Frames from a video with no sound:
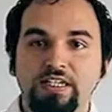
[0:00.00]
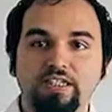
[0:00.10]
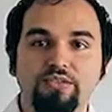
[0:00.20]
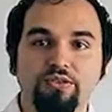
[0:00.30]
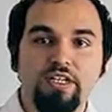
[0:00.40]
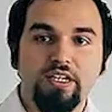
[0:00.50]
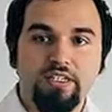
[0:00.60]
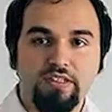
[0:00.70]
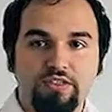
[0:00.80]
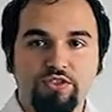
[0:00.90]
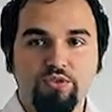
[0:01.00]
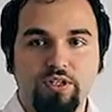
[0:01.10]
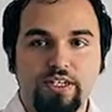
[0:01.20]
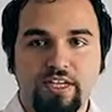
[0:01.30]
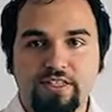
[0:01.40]
So the
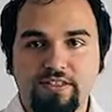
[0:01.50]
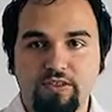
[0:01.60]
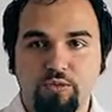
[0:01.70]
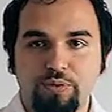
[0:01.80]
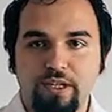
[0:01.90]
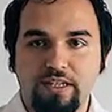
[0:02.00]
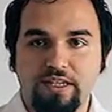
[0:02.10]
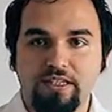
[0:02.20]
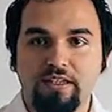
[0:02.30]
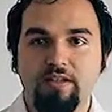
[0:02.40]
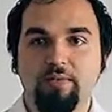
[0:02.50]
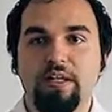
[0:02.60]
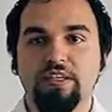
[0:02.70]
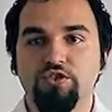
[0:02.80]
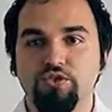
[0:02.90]
Squirrely SEO plugin
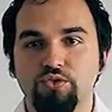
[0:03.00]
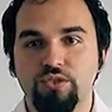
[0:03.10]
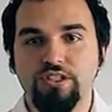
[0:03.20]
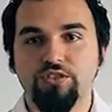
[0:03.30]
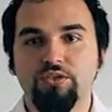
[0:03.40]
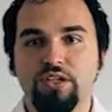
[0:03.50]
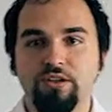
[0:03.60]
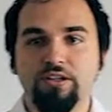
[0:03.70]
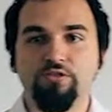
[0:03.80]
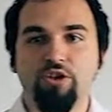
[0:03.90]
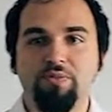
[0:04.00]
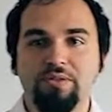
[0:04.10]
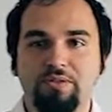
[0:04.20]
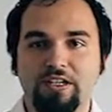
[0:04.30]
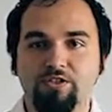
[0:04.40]
makes sure that you're going to
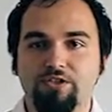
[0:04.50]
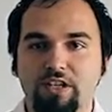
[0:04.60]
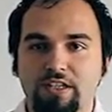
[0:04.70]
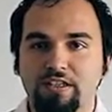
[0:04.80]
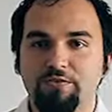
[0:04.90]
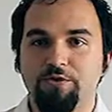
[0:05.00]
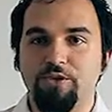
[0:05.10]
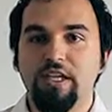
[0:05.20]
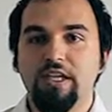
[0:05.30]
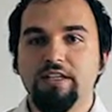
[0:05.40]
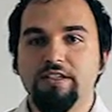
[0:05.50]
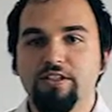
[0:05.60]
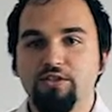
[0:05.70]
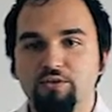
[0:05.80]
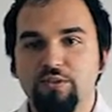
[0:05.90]
optimize your content for the
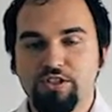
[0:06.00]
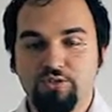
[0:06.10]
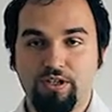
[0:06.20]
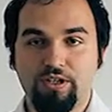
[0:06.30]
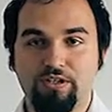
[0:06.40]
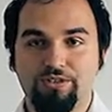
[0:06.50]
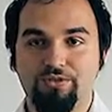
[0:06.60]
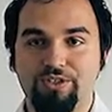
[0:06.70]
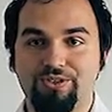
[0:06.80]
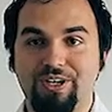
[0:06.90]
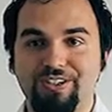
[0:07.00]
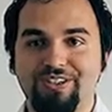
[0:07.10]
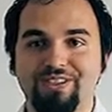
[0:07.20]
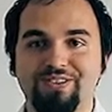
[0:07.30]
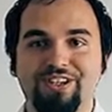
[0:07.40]
humans who are going to read your
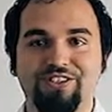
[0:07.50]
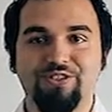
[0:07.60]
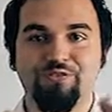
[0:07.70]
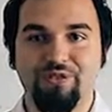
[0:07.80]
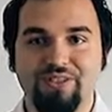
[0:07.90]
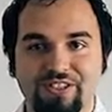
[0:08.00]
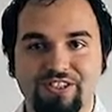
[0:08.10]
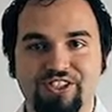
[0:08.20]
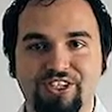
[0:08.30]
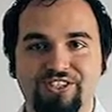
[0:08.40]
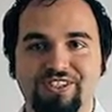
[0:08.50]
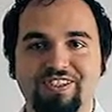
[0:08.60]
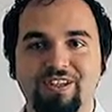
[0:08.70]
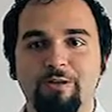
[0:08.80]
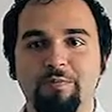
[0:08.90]
articles, not just for search
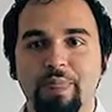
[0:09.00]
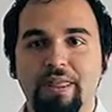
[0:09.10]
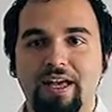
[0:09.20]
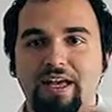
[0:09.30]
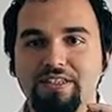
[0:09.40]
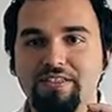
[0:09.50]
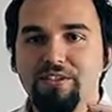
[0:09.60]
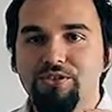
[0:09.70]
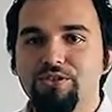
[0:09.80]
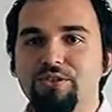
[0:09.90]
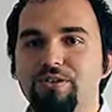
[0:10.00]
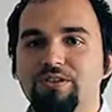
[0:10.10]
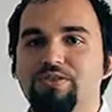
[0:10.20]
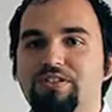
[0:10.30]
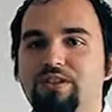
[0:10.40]
engines. And you're going
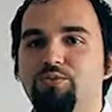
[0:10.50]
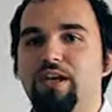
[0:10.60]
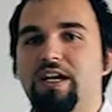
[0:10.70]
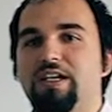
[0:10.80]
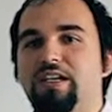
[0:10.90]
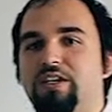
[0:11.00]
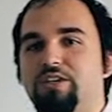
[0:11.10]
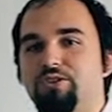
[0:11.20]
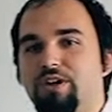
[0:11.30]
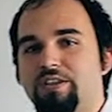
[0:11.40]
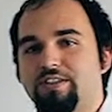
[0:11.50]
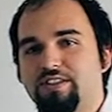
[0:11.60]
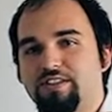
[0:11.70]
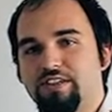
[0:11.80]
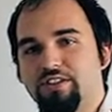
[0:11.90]
to see why your
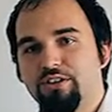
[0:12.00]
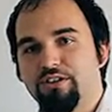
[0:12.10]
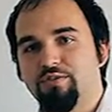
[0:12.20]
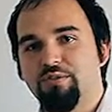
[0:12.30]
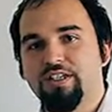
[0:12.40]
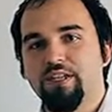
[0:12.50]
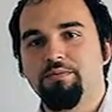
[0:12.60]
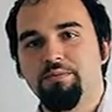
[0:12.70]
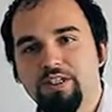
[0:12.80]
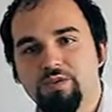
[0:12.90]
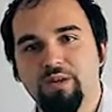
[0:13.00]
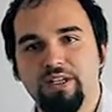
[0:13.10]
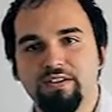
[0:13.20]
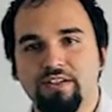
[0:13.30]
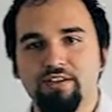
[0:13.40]
articles are going to become much
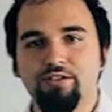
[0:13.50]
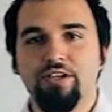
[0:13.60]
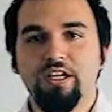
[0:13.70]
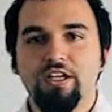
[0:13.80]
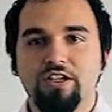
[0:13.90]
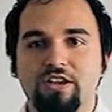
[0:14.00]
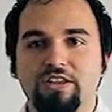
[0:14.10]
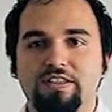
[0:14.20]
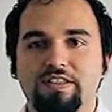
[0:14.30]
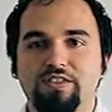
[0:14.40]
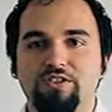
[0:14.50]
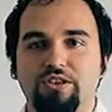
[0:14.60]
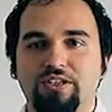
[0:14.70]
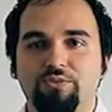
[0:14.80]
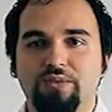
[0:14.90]
better, and your content is
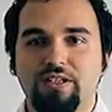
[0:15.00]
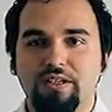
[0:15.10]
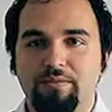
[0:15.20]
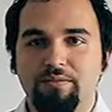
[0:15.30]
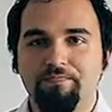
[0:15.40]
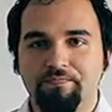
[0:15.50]
going to become